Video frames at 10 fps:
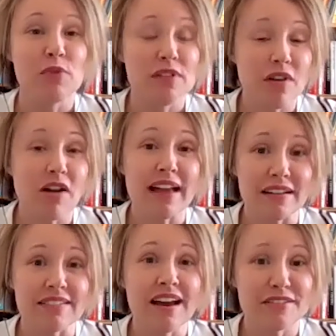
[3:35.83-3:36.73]
We've all
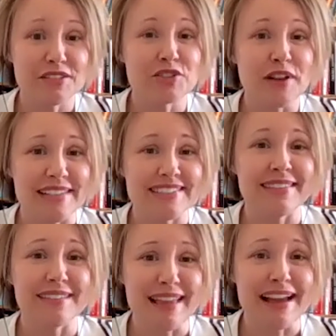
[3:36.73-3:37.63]
had a lot of stress
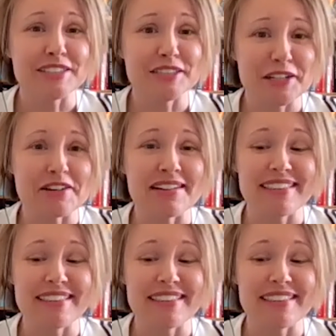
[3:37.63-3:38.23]
in the last year,